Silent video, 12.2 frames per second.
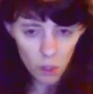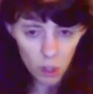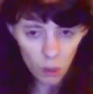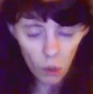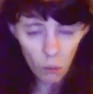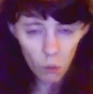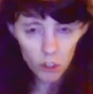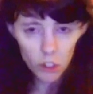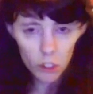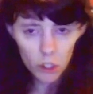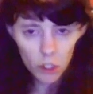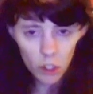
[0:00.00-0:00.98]
But I won't
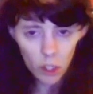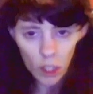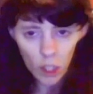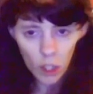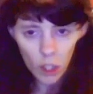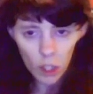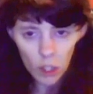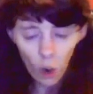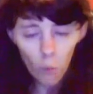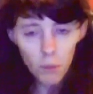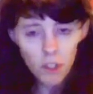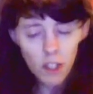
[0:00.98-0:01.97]
watch it
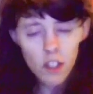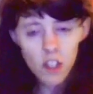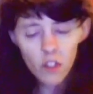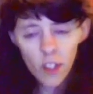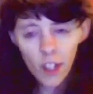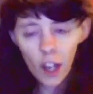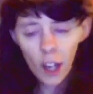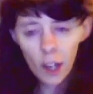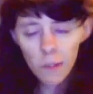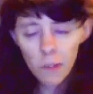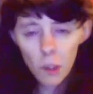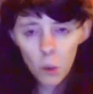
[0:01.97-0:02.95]
obsessively
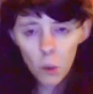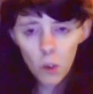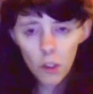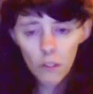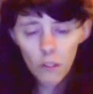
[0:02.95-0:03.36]
like I will with